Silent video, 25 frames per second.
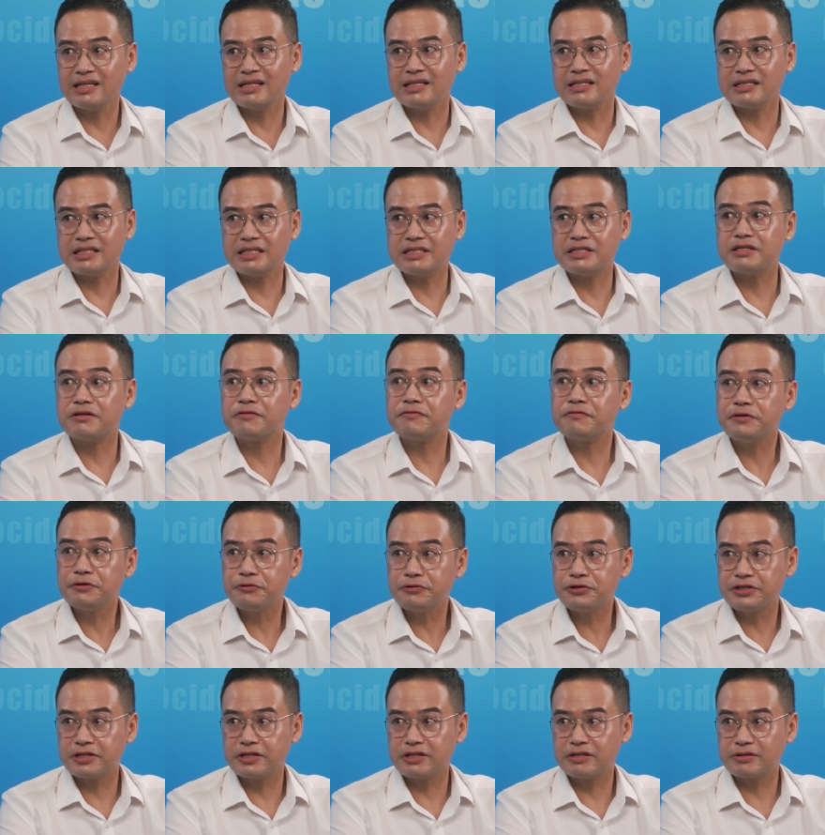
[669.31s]
in the
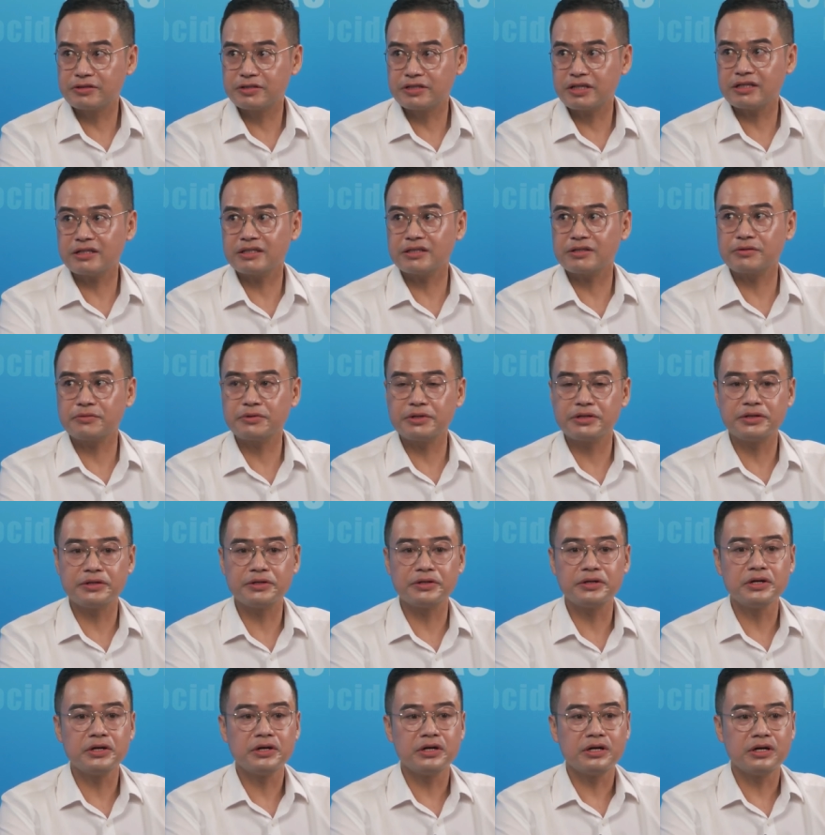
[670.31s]
future that we
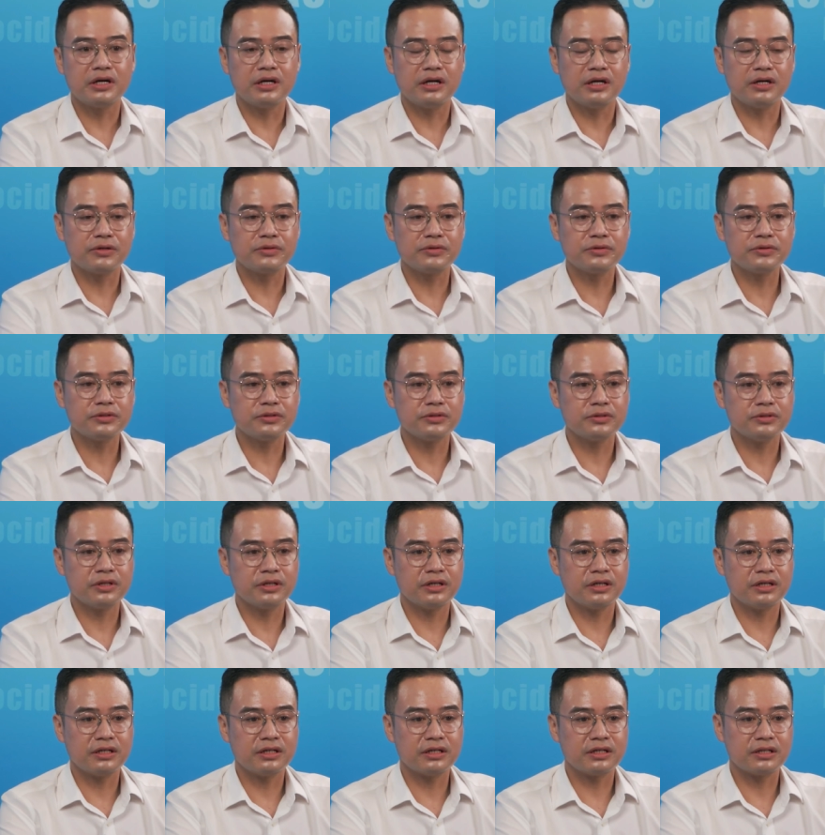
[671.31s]
uh, would,
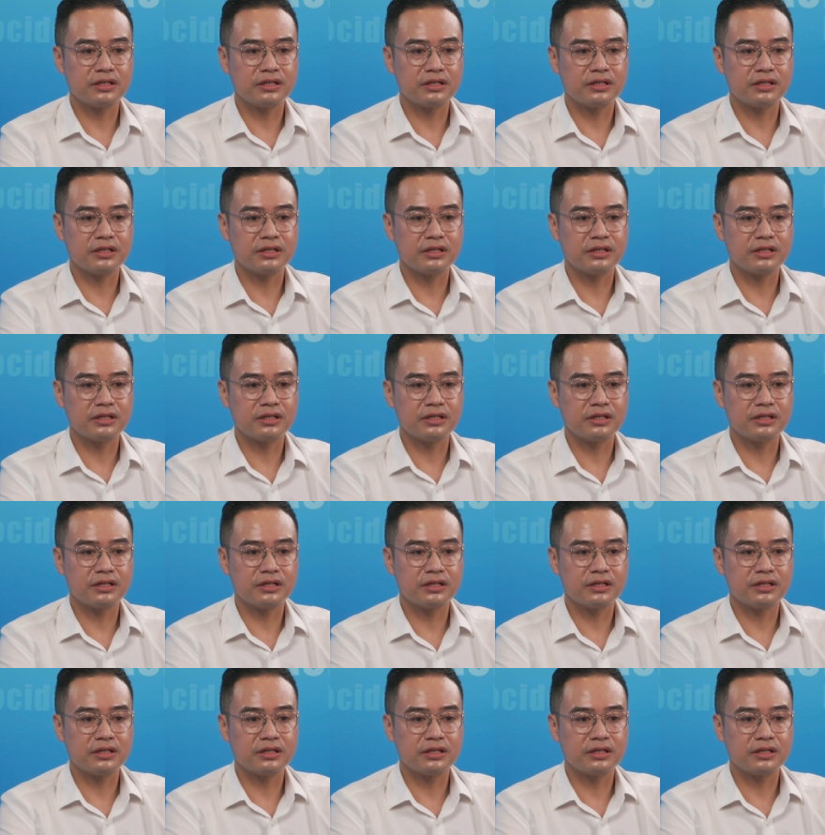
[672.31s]
uh,